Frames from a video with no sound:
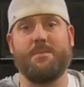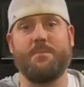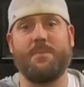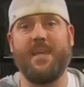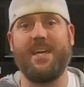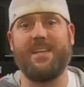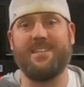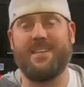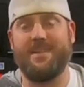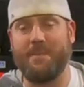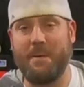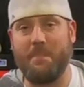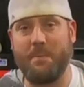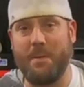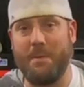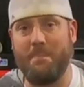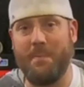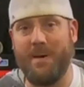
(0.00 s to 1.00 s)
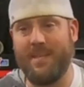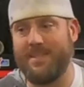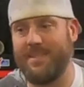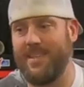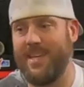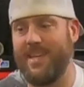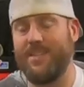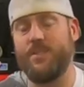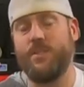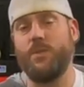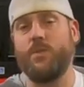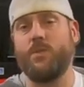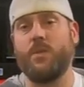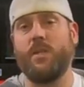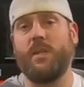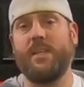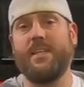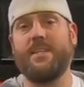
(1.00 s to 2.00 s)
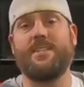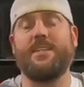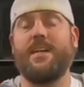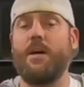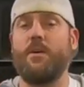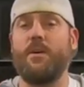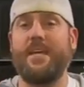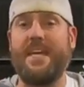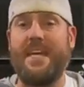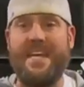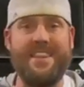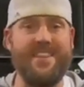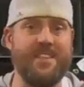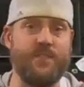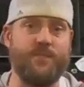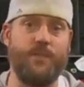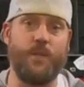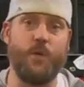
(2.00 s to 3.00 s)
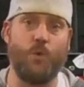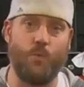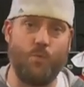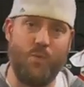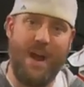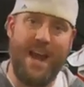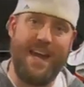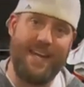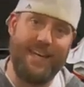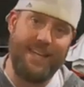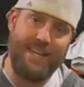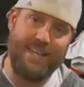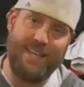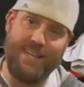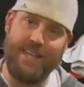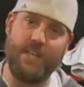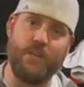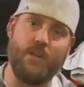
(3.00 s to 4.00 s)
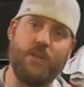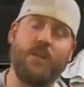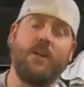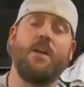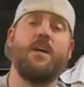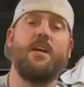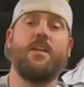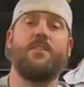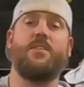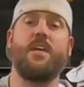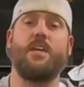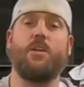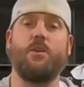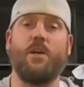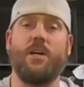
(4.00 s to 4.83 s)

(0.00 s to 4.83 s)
some things coming up on the Mustang too. So listen, I'm gonna end this video right here. Thank